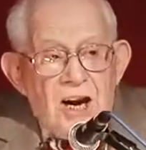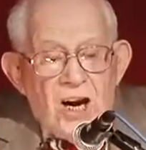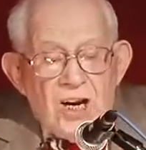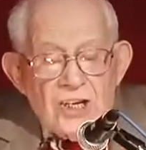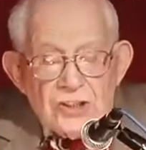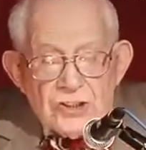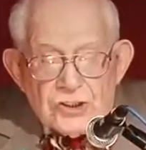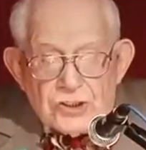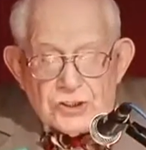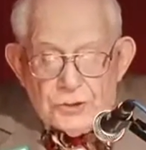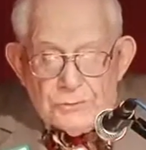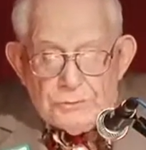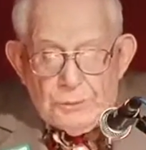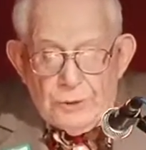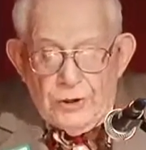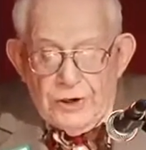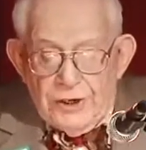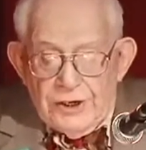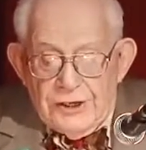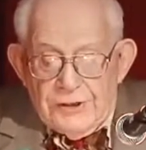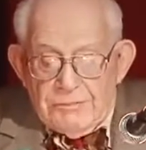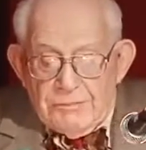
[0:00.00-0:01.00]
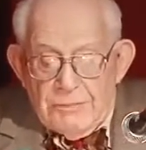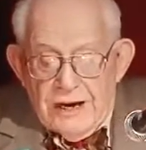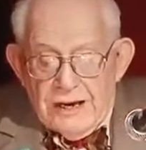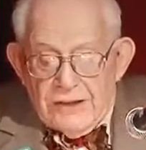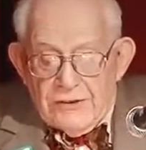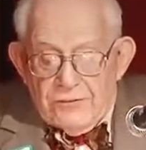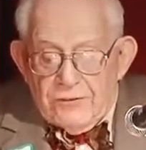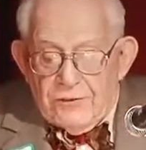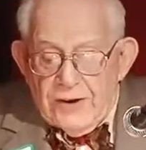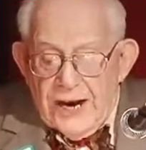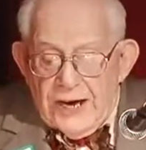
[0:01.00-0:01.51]
unsupported by
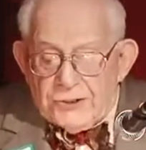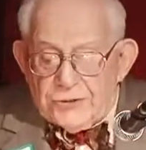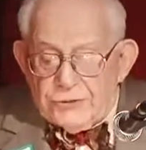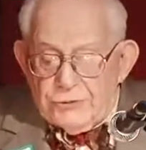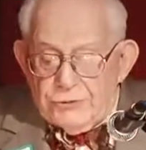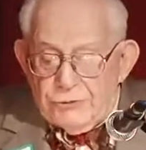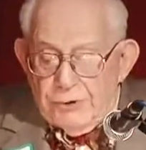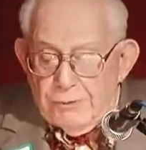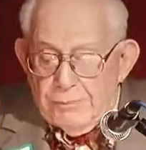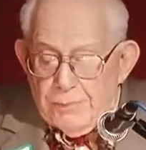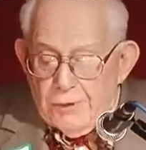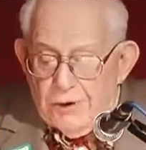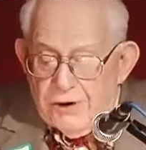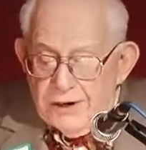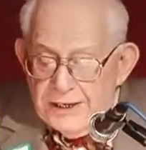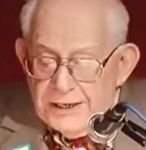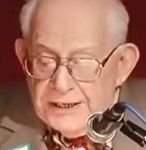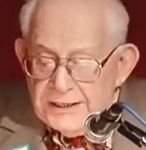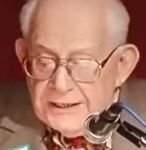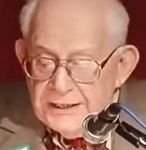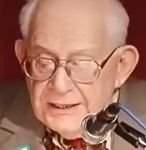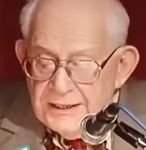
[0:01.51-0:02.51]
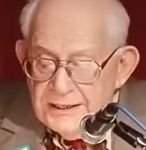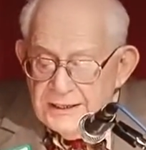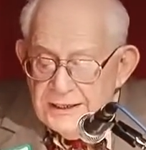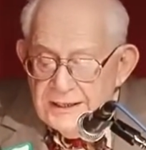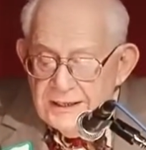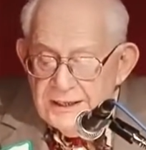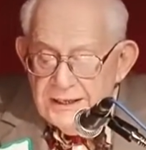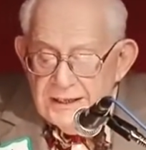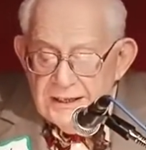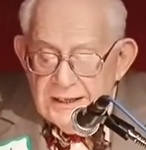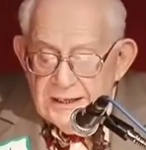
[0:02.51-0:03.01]
the factual reporting
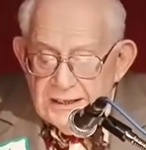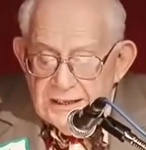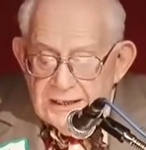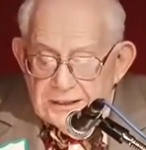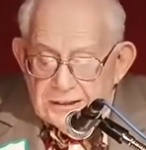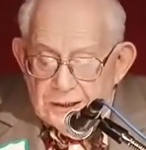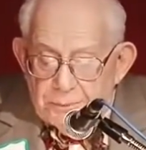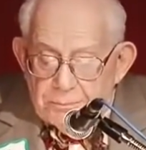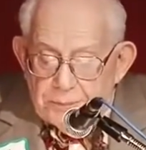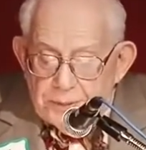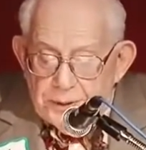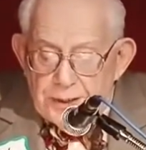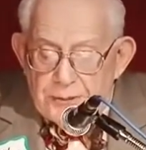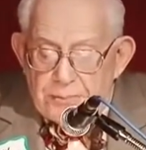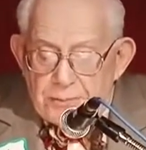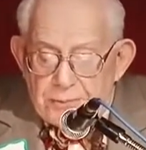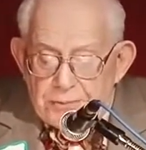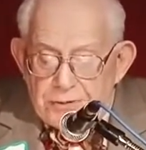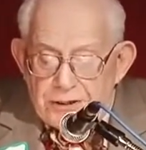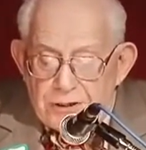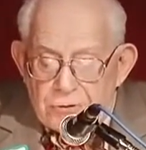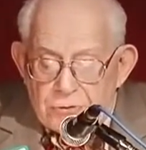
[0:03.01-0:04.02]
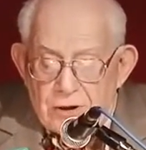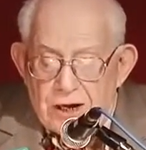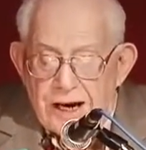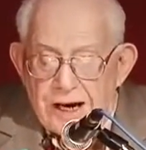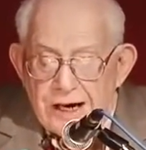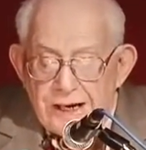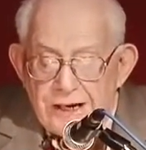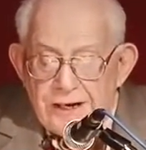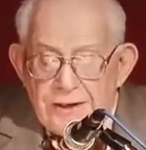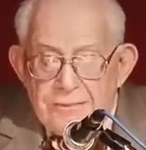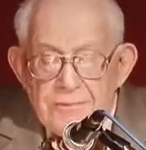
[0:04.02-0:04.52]
that the people
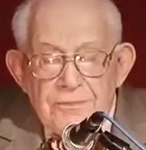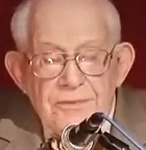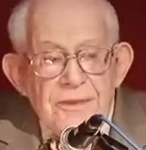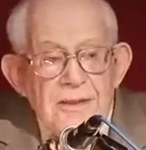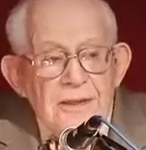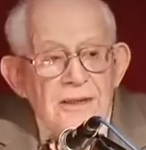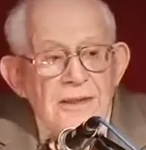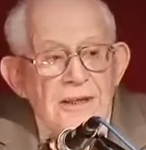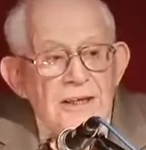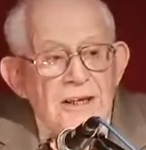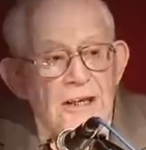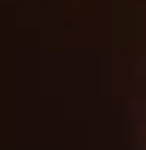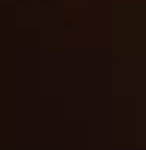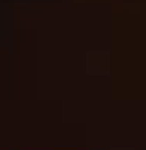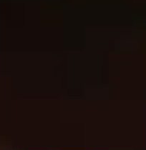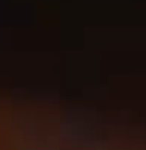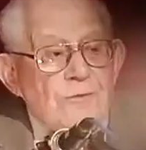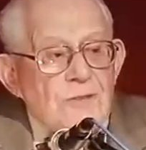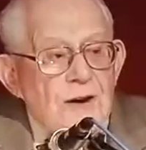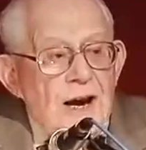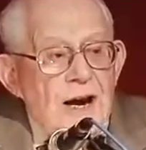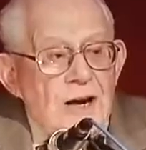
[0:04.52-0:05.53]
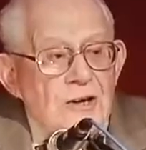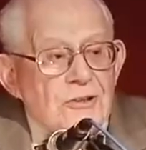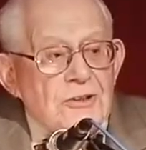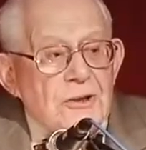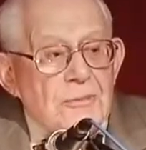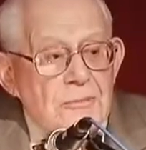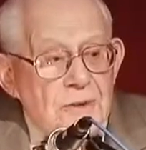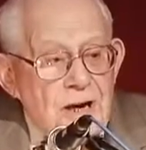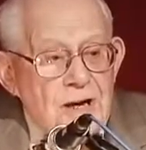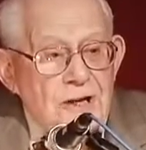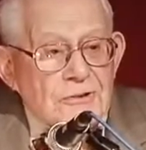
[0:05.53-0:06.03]
require if our
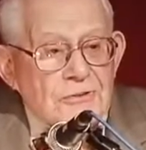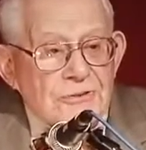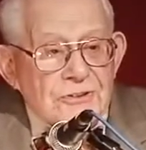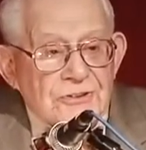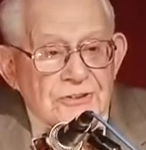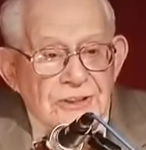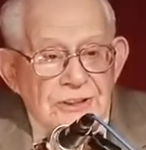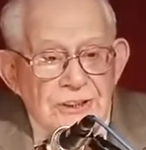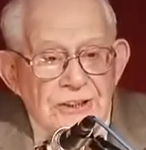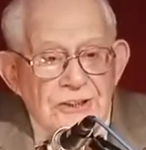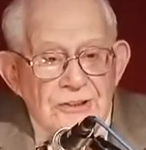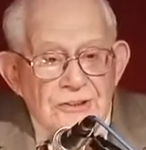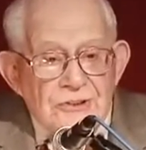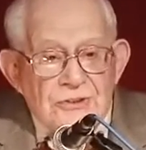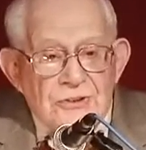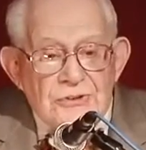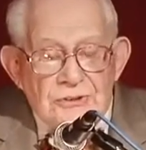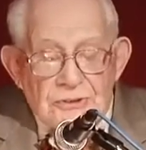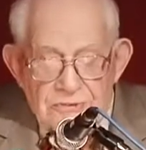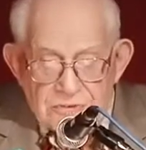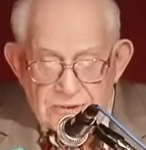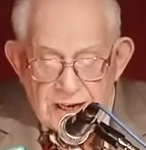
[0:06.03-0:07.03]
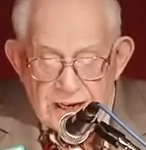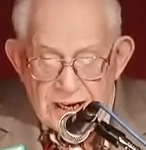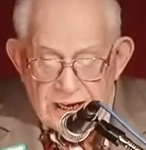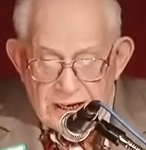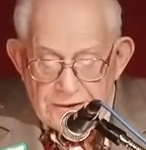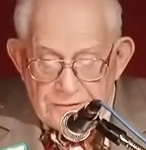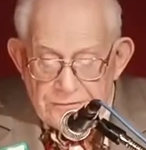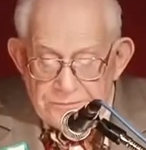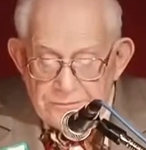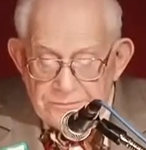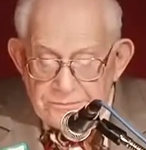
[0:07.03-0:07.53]
democracy is to
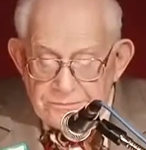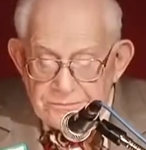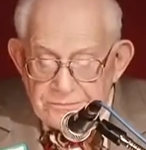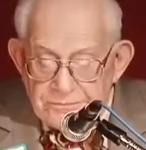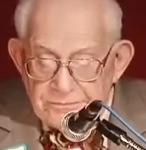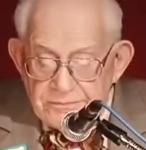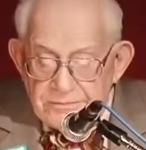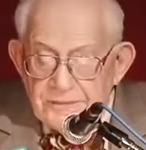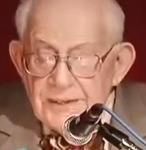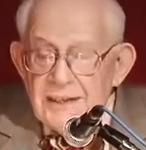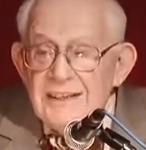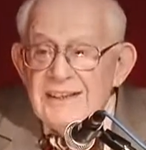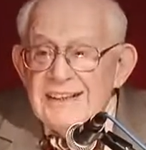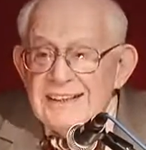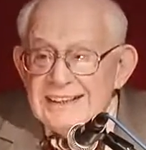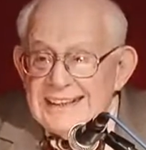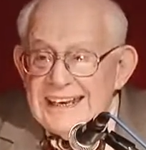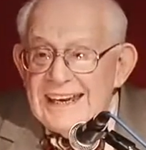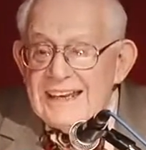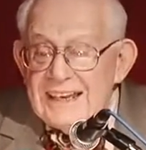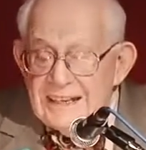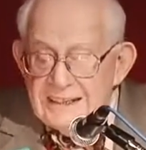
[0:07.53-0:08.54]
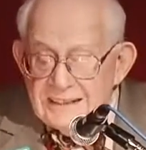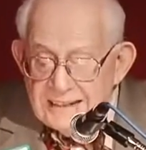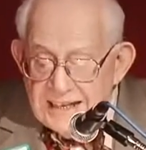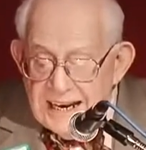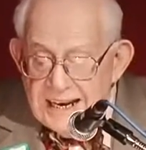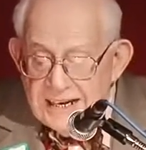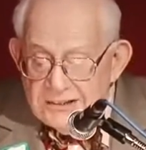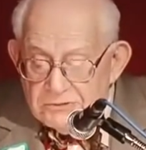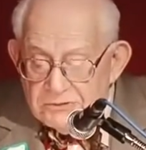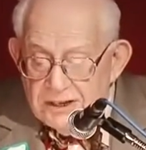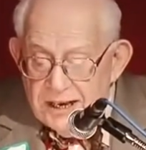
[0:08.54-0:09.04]
thrive. Getting
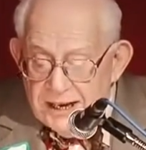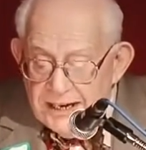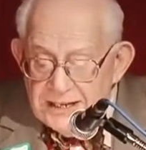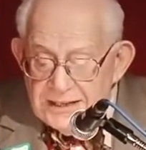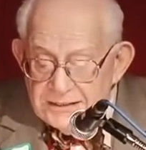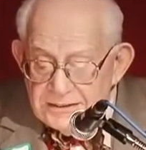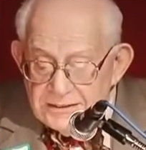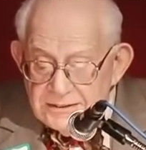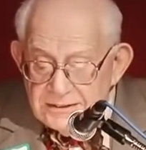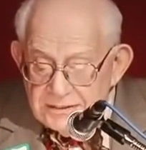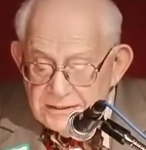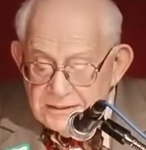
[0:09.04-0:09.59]
that right